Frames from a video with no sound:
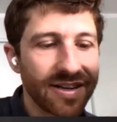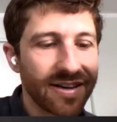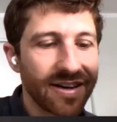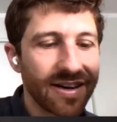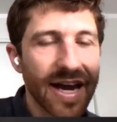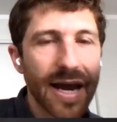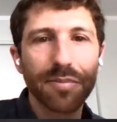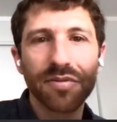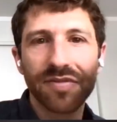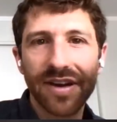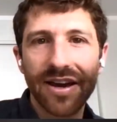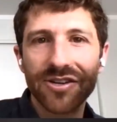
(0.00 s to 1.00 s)
uh,
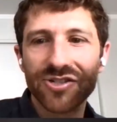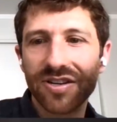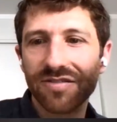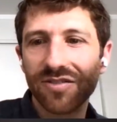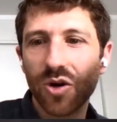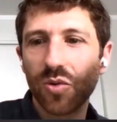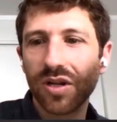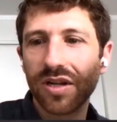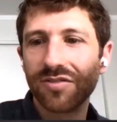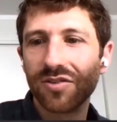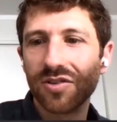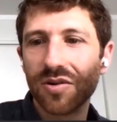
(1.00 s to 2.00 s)
amplification of lower
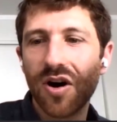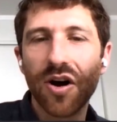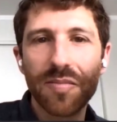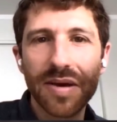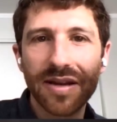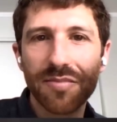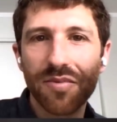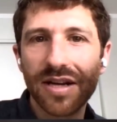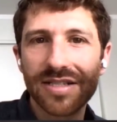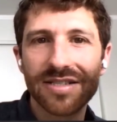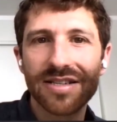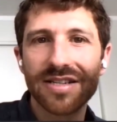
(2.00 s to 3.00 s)
level automated
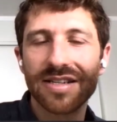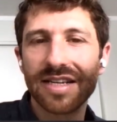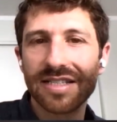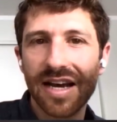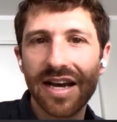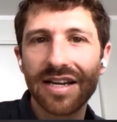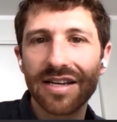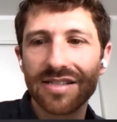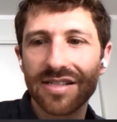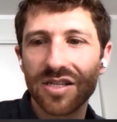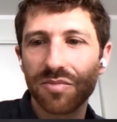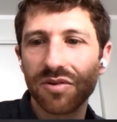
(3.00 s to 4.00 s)
processes and anxieties as
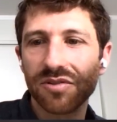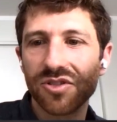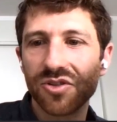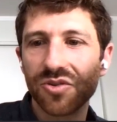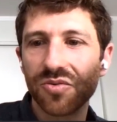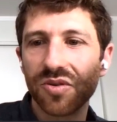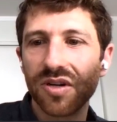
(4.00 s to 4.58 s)
opposed to